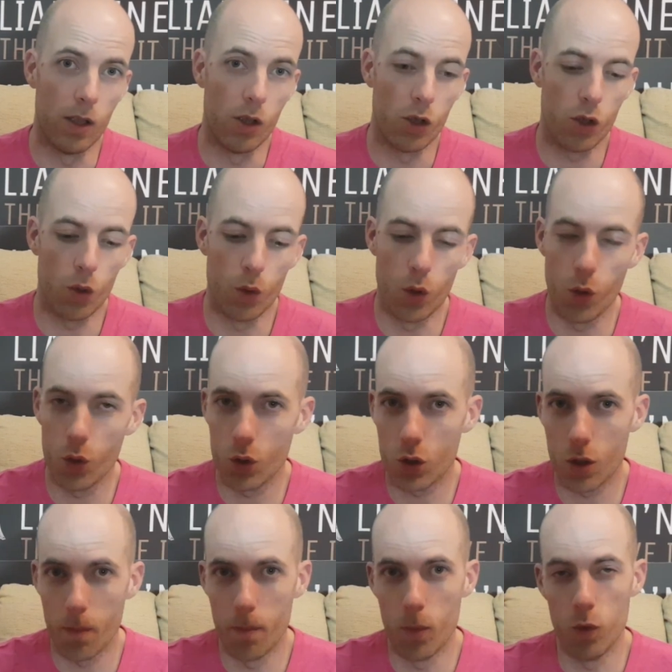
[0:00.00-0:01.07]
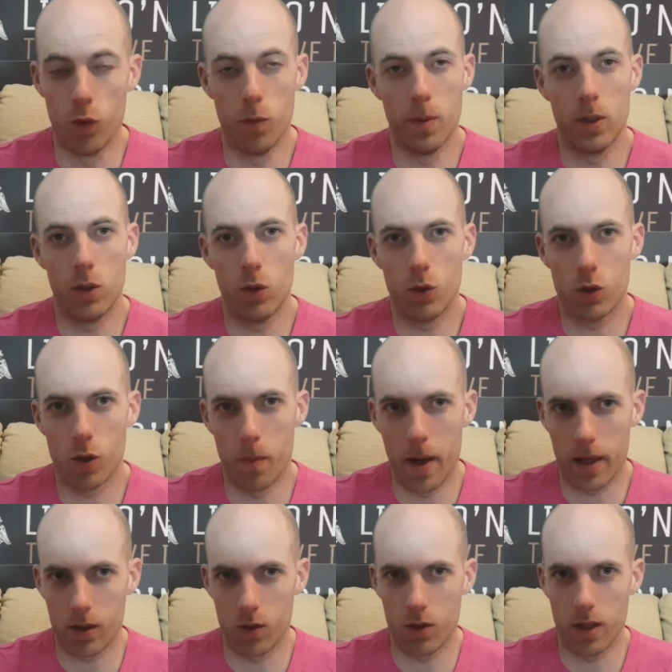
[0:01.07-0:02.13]
So doing some movement, doing some
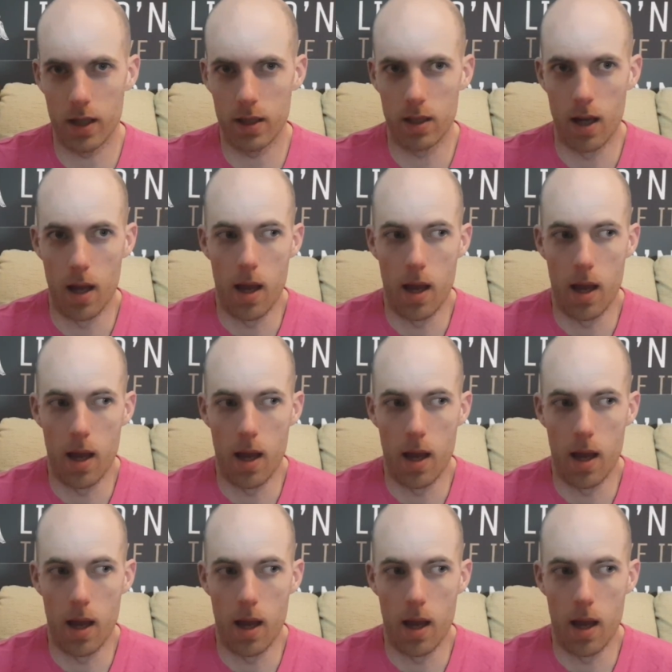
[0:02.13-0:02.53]
exercise